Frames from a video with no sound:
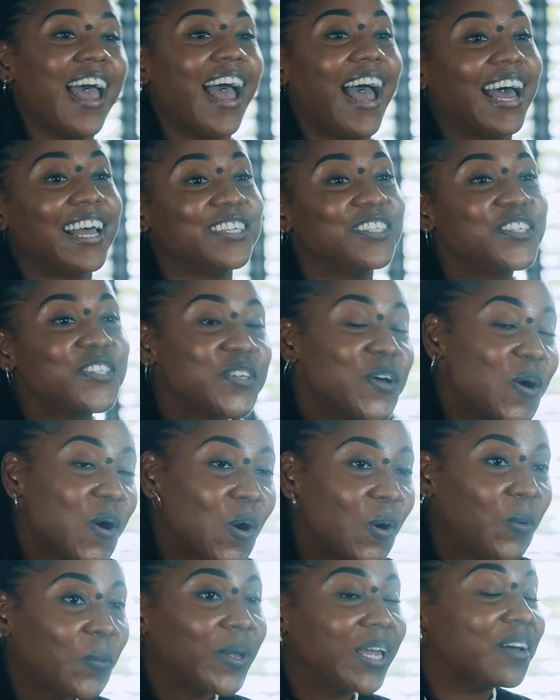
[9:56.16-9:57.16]
And
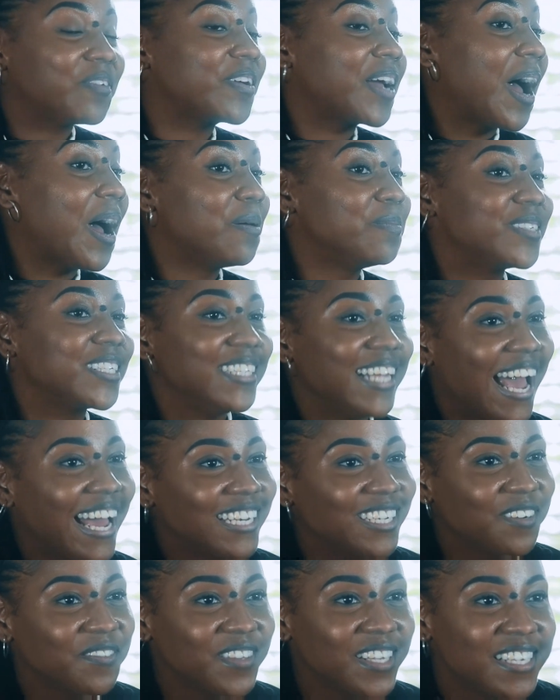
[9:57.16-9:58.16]
so we have come to the
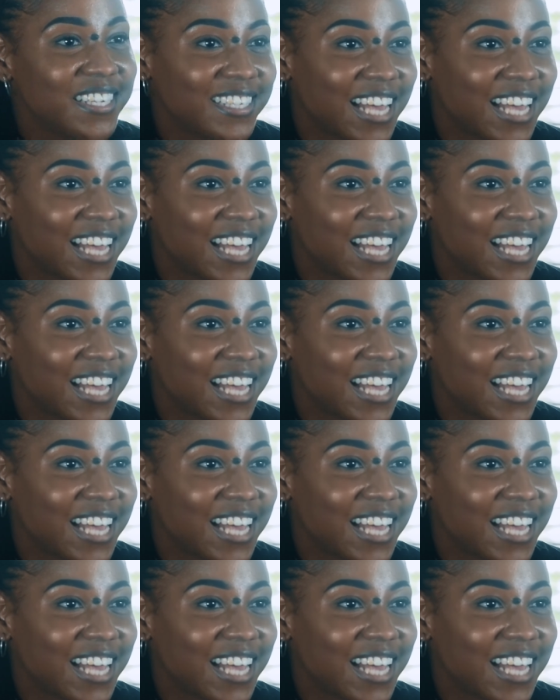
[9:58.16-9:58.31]
end of this